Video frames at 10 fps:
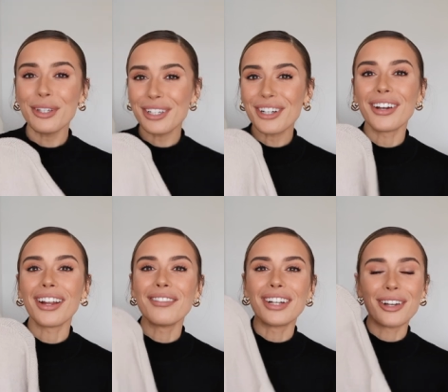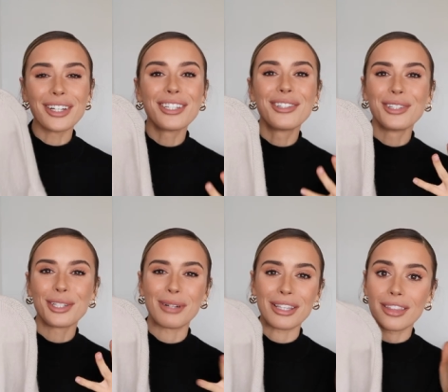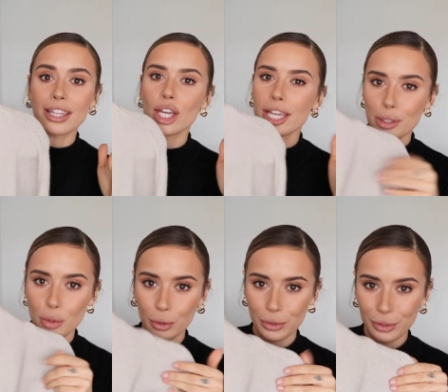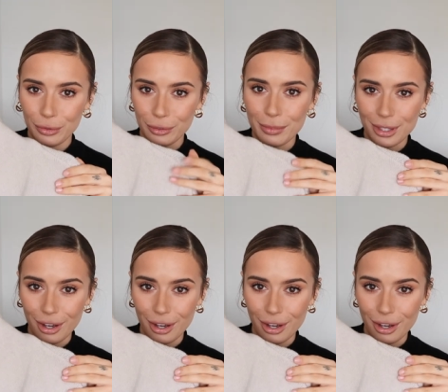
Moving on, I'm going to talk to you about something that is not from